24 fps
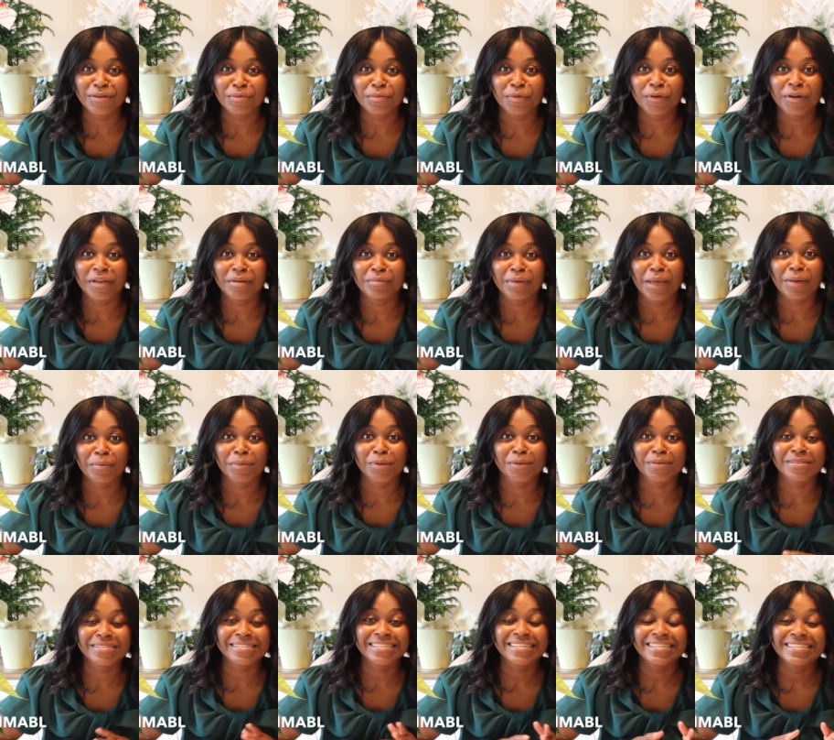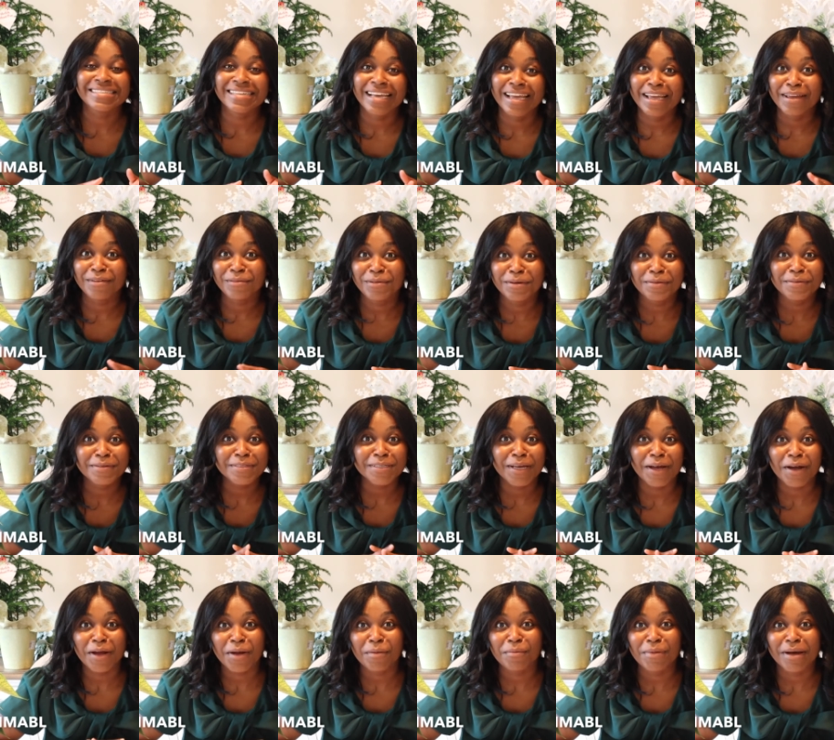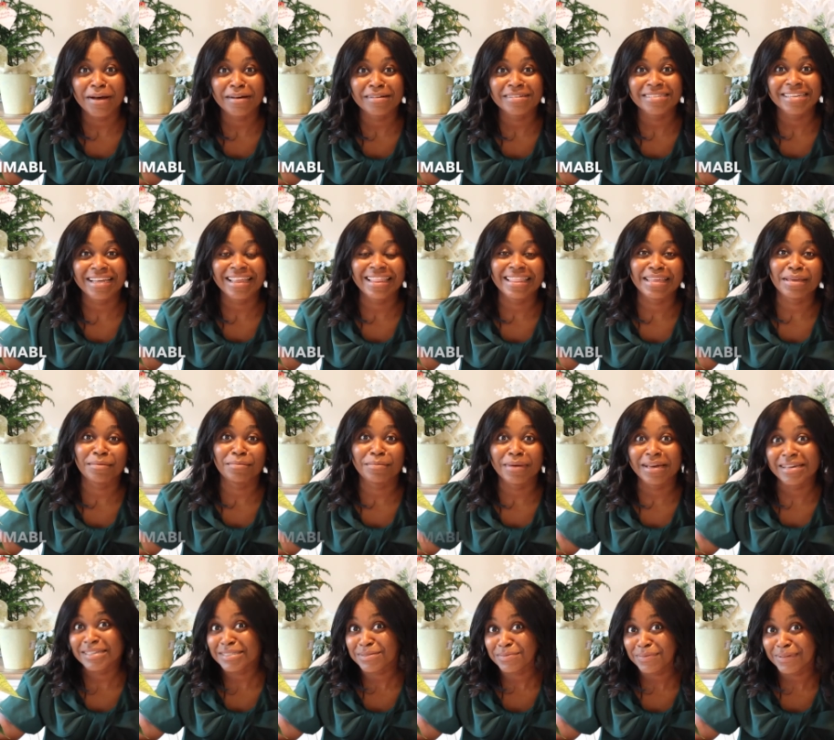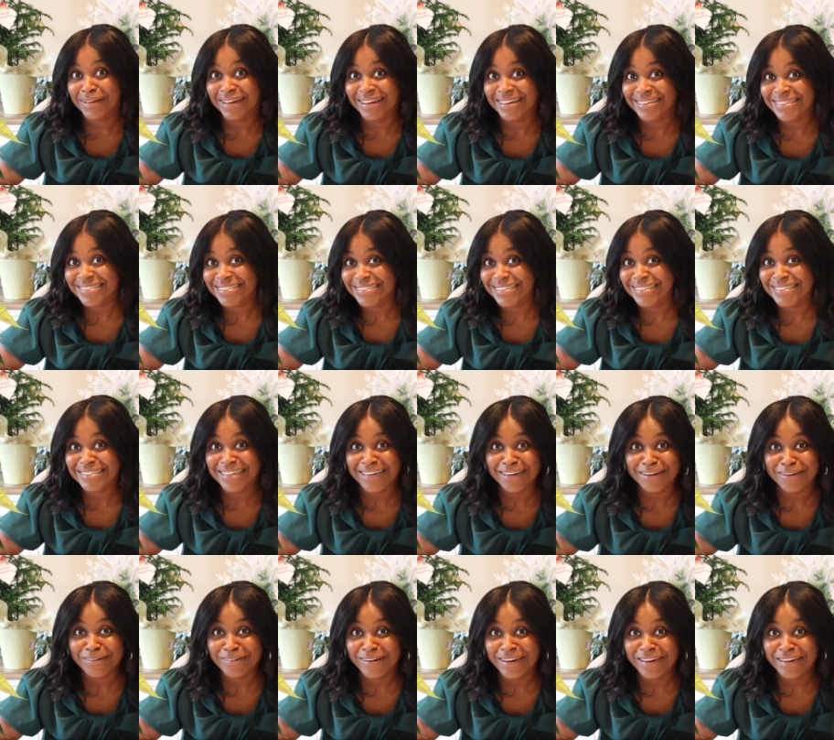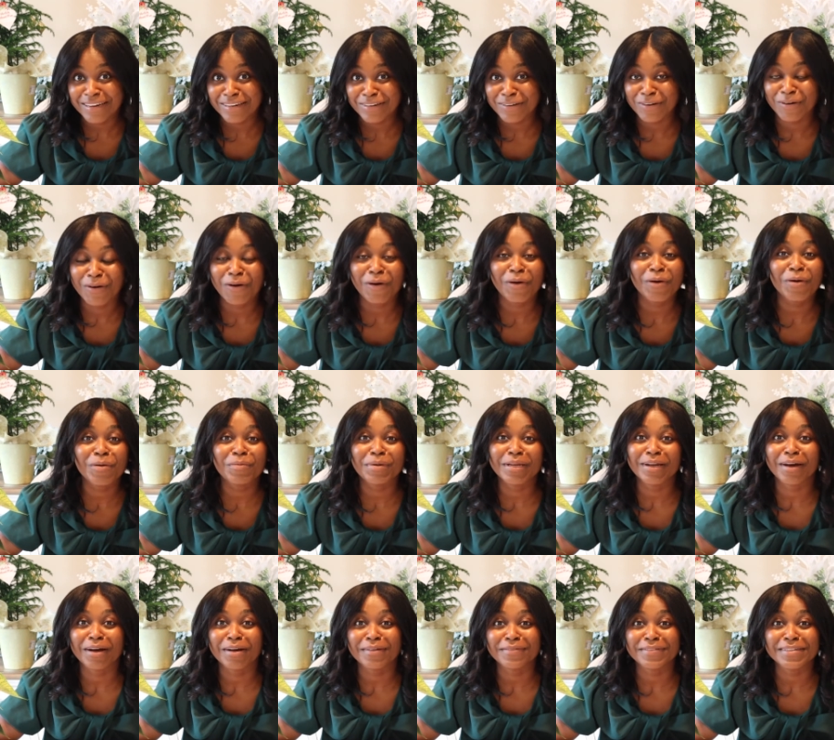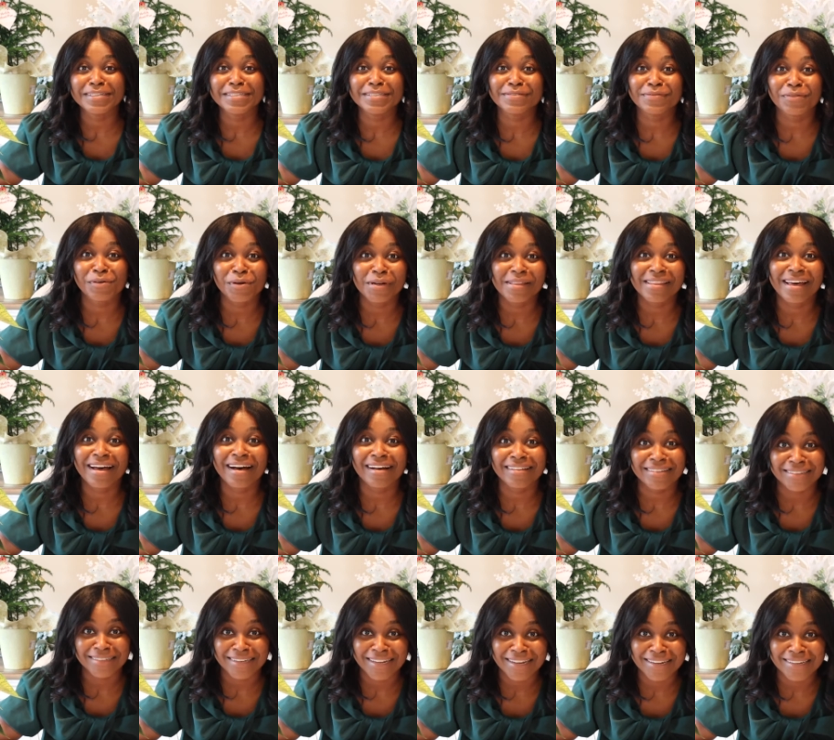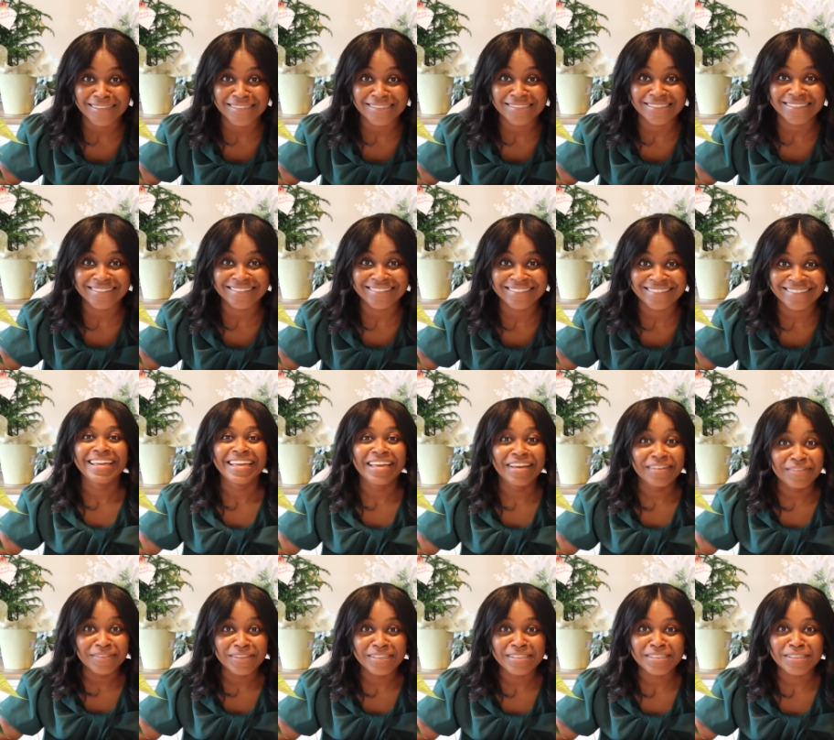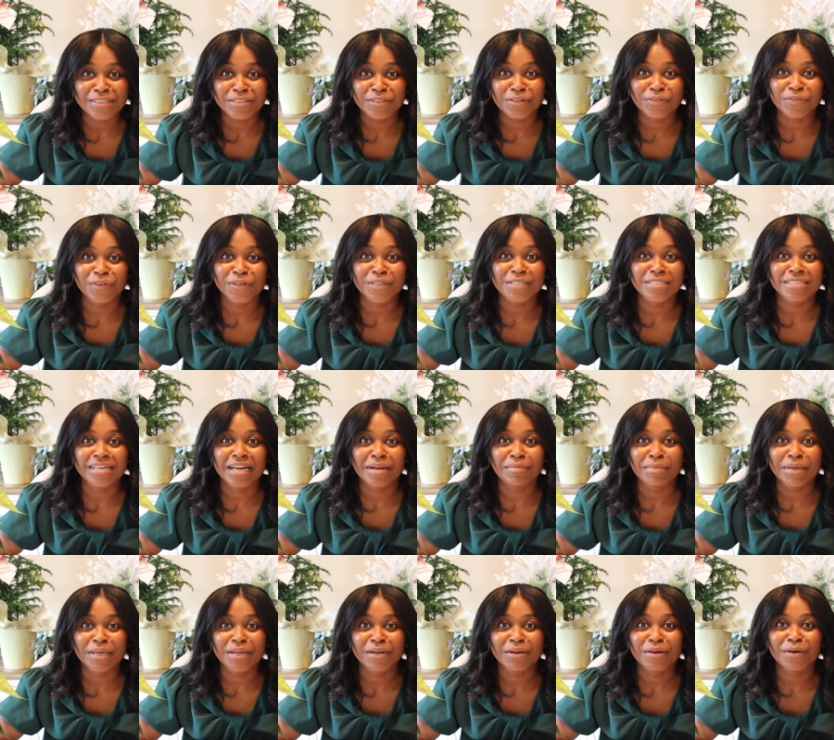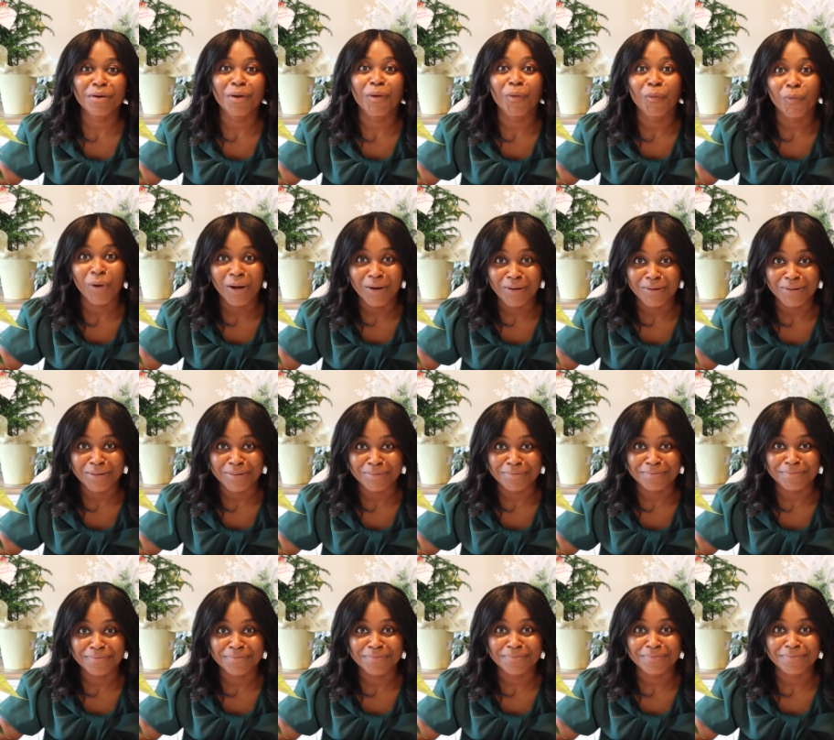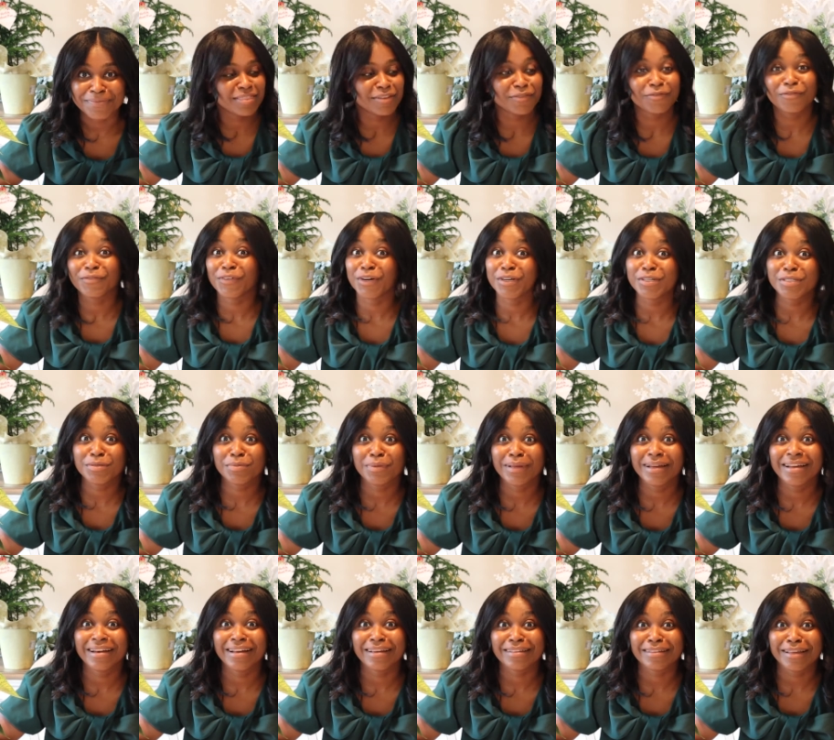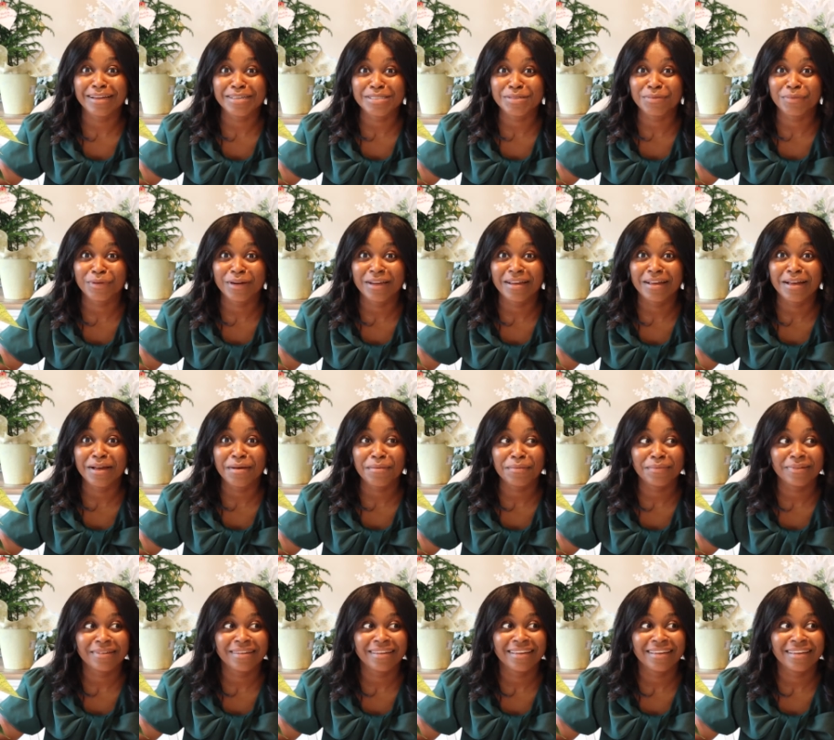from Green Mable. Today we will talk about the best plants to decorate your home and office for the holidays. If this is your first time here, welcome. The first plant I'd like to bring up